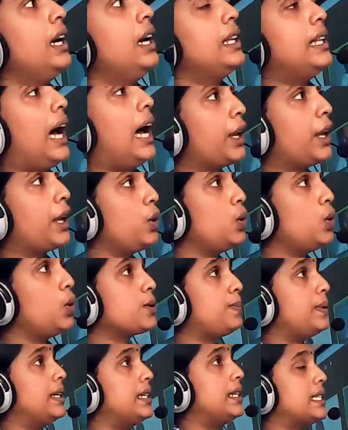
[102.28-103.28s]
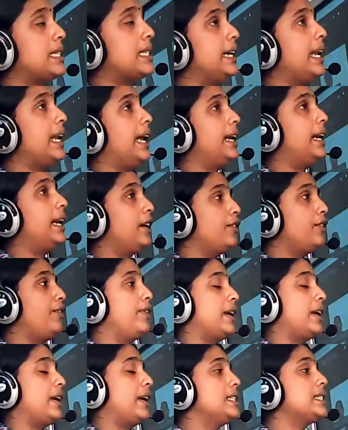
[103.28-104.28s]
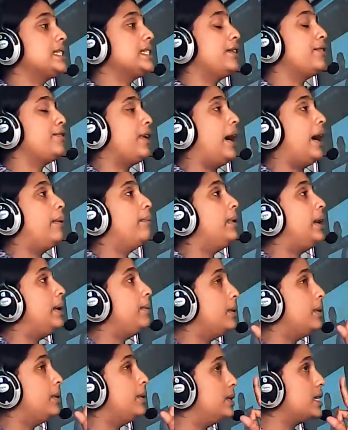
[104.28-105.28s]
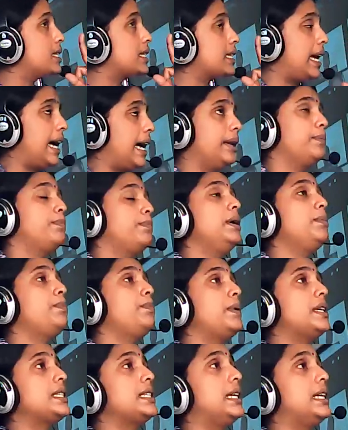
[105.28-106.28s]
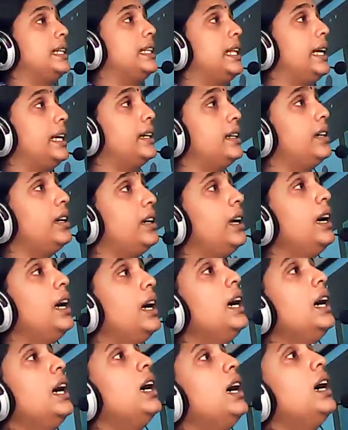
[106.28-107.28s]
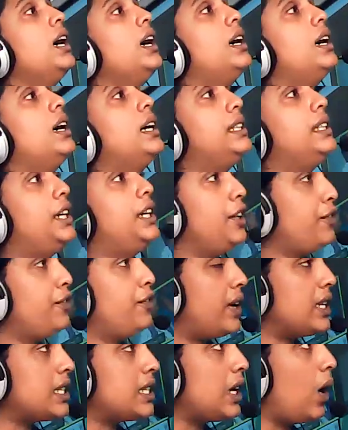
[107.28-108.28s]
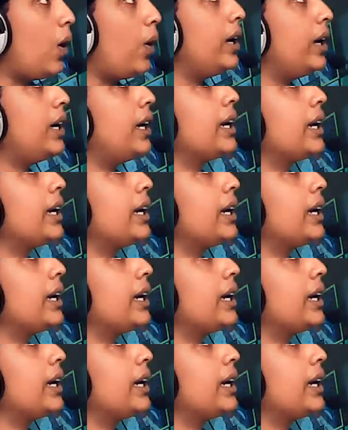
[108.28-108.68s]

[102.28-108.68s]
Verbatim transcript: the accused person and her friends and family members can be present there. Uh, the defense lawyer